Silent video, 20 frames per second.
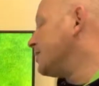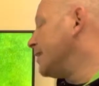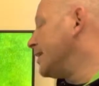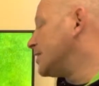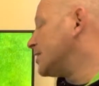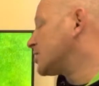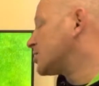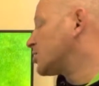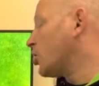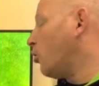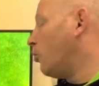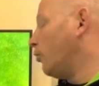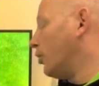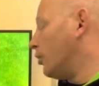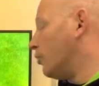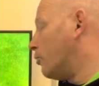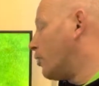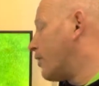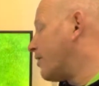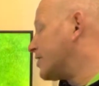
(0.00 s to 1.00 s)
is
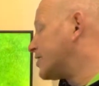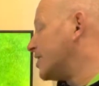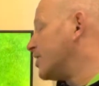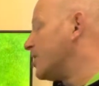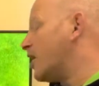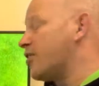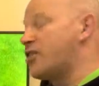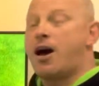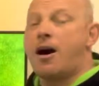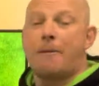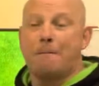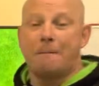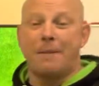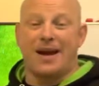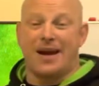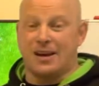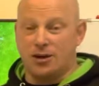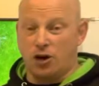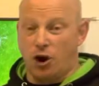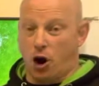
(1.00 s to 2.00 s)
stolen, whereas another
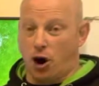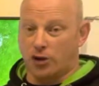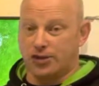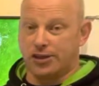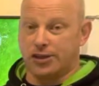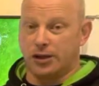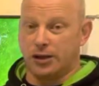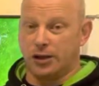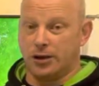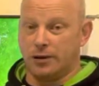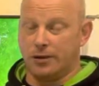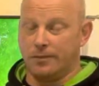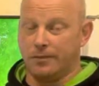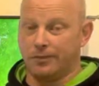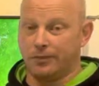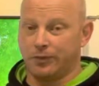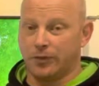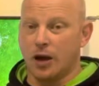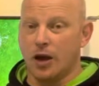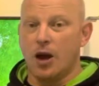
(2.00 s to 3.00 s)
may not.
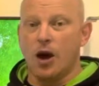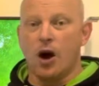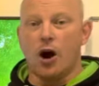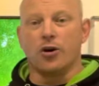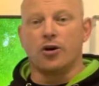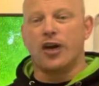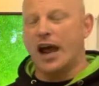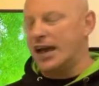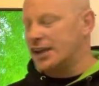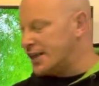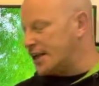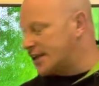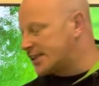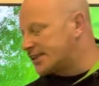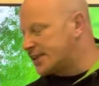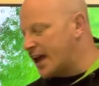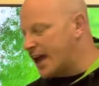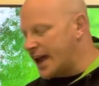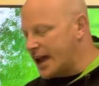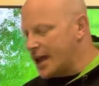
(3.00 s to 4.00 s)
Okay, so let's
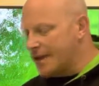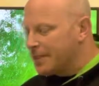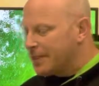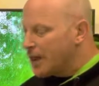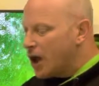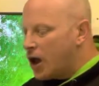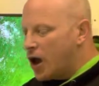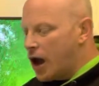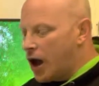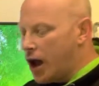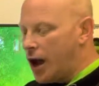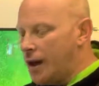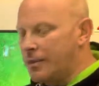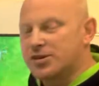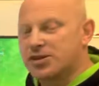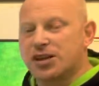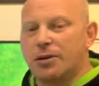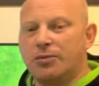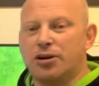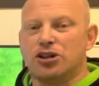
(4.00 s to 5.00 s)
say um,
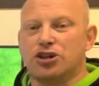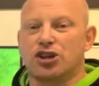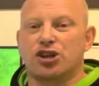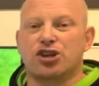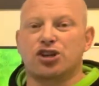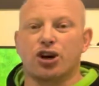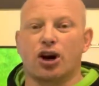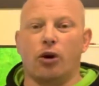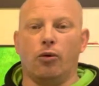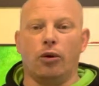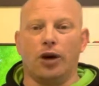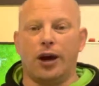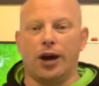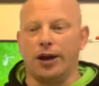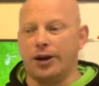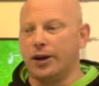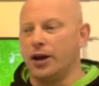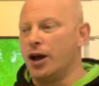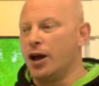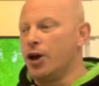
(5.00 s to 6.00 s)
someone has just
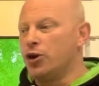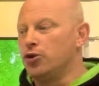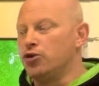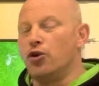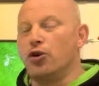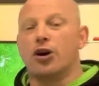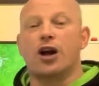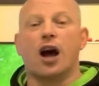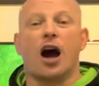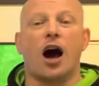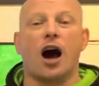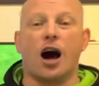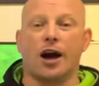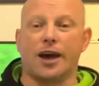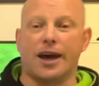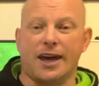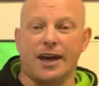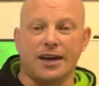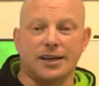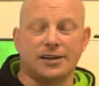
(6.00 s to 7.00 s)
stolen your car
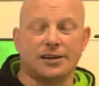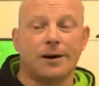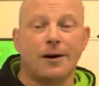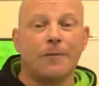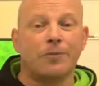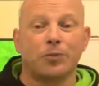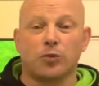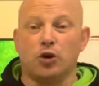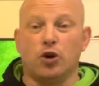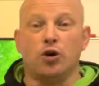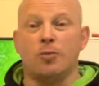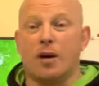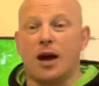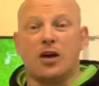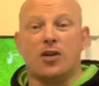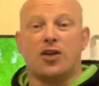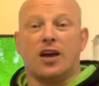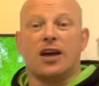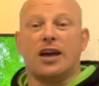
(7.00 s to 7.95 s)
keys. You may think